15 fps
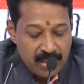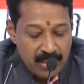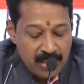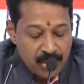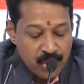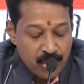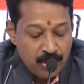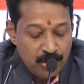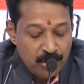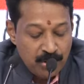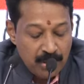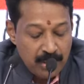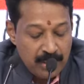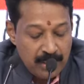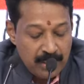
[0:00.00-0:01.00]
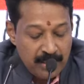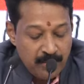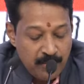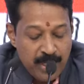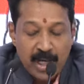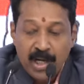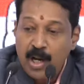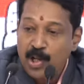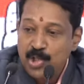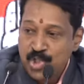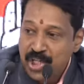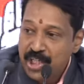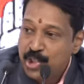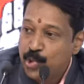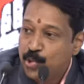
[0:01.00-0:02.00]
So we are
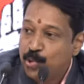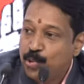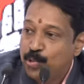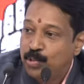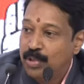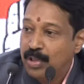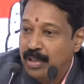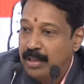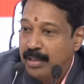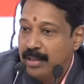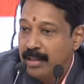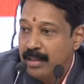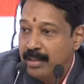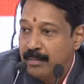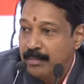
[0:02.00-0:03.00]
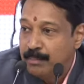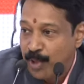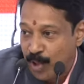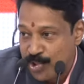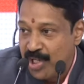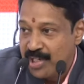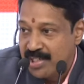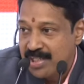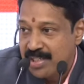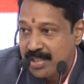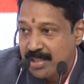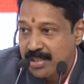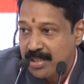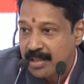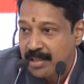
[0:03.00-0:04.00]
launching two
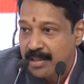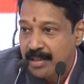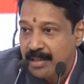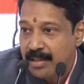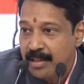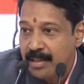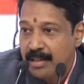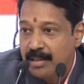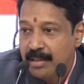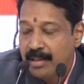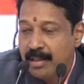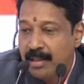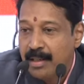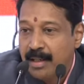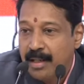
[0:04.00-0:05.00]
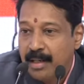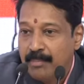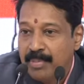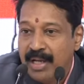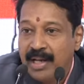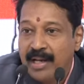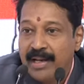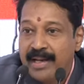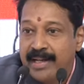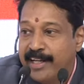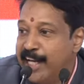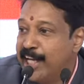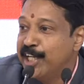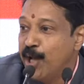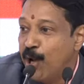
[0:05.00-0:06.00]
projects. Pelai
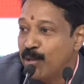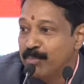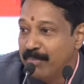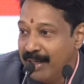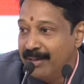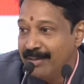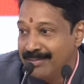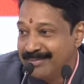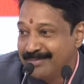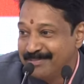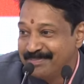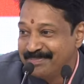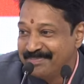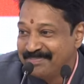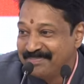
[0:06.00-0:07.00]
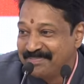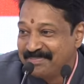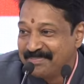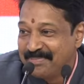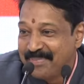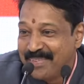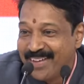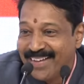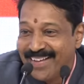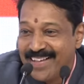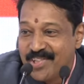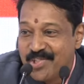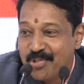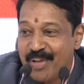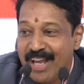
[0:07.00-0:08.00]
Ding Dong Bell.
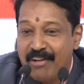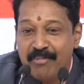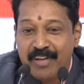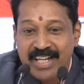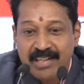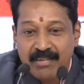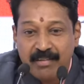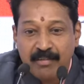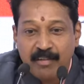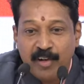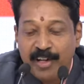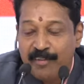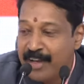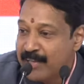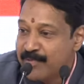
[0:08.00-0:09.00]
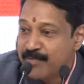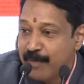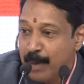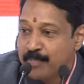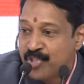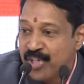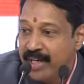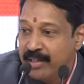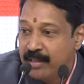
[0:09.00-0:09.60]
So we have a website